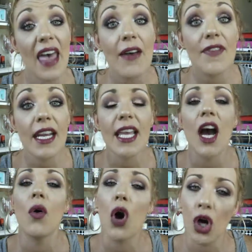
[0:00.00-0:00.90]
that
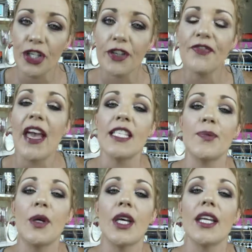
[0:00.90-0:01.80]
video on your
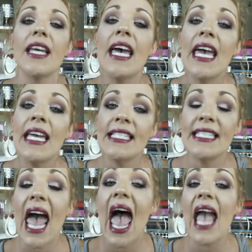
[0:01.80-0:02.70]
Facebook,
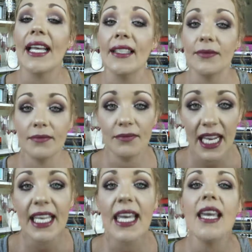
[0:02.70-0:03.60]
tag
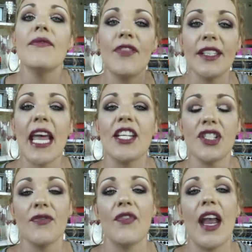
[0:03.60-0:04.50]
Nikki
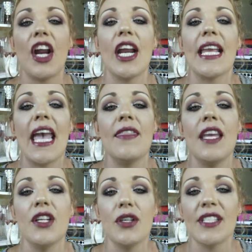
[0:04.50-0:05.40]
Foundation Fairy, and
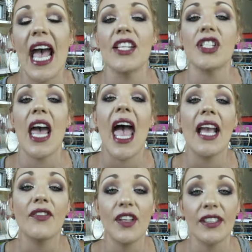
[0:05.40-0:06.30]
then use
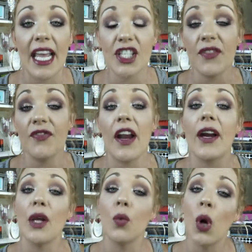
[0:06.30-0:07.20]
hashtag Foundation
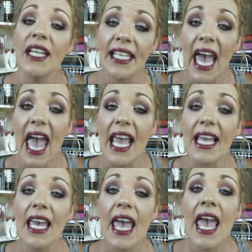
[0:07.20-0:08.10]
Fairy 1K,
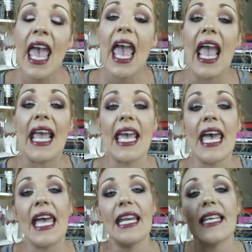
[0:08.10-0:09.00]

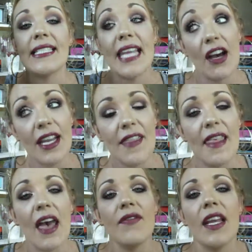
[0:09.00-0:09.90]
and down in
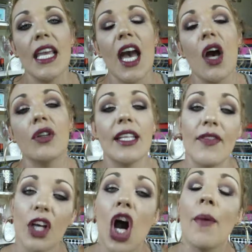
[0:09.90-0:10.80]
that video leave
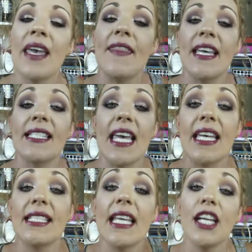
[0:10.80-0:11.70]
a comment that
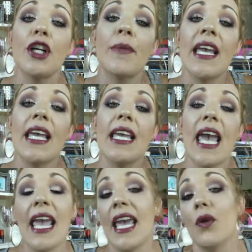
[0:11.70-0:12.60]
says enter me
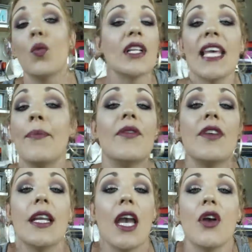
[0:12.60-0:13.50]
and what type of
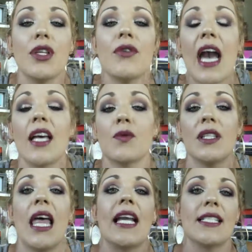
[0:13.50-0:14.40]
video you guys would
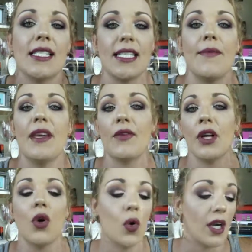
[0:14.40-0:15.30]
like to see me
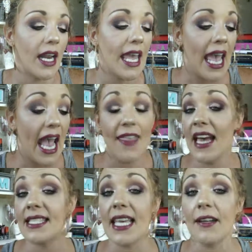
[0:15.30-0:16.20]
record, and
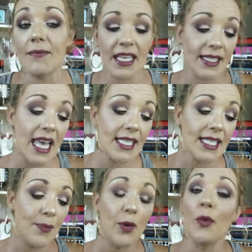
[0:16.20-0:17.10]
that's it. It's that
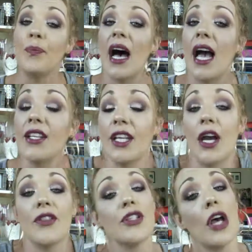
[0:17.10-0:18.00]
simple. But you
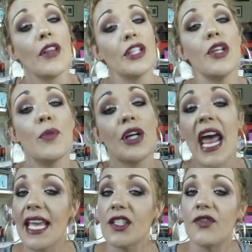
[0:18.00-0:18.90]
know, there's only 2 more
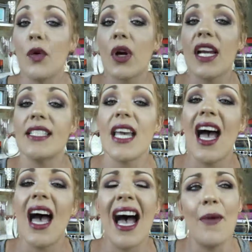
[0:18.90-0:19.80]
days for it.
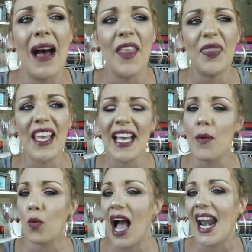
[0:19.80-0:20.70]
I think
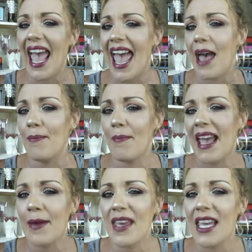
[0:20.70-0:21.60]
I'm right at
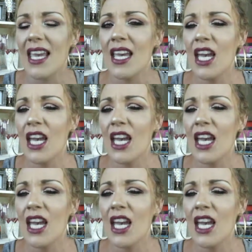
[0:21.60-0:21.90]
maybe